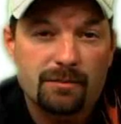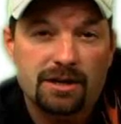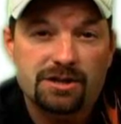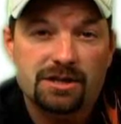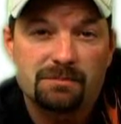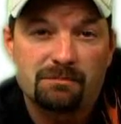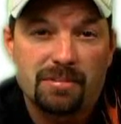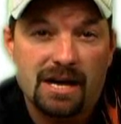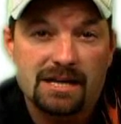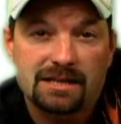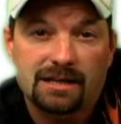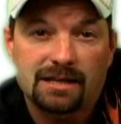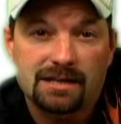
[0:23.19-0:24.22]
much as
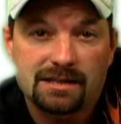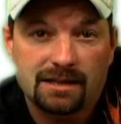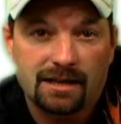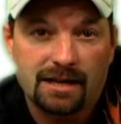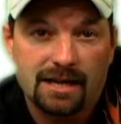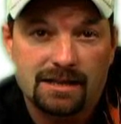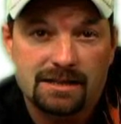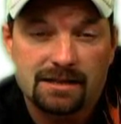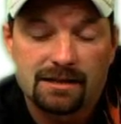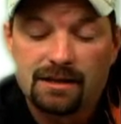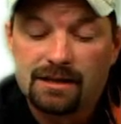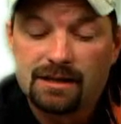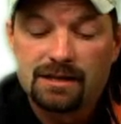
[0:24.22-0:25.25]
basic as it gets,
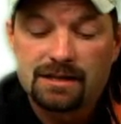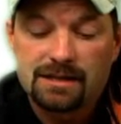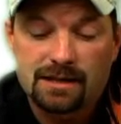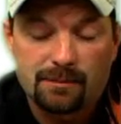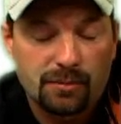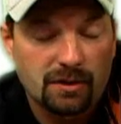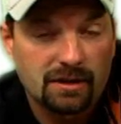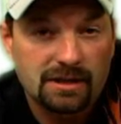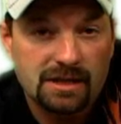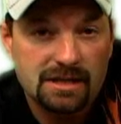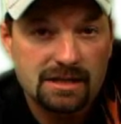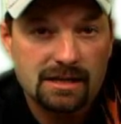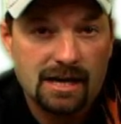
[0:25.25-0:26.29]
simple and
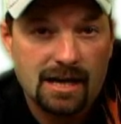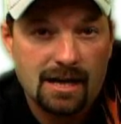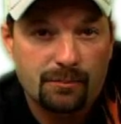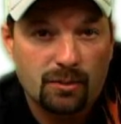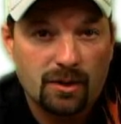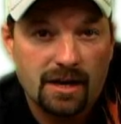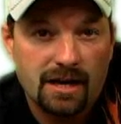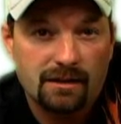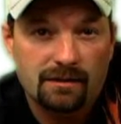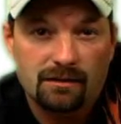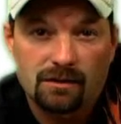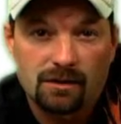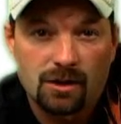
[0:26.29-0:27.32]
easy to operate,
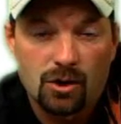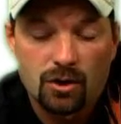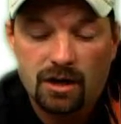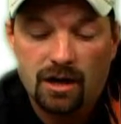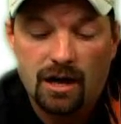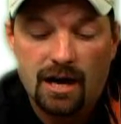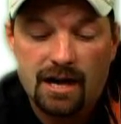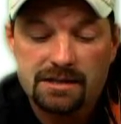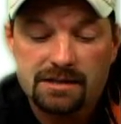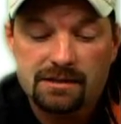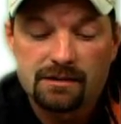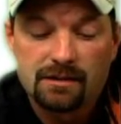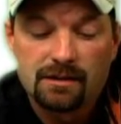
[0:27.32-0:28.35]
low
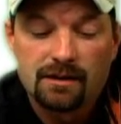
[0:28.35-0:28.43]
cost,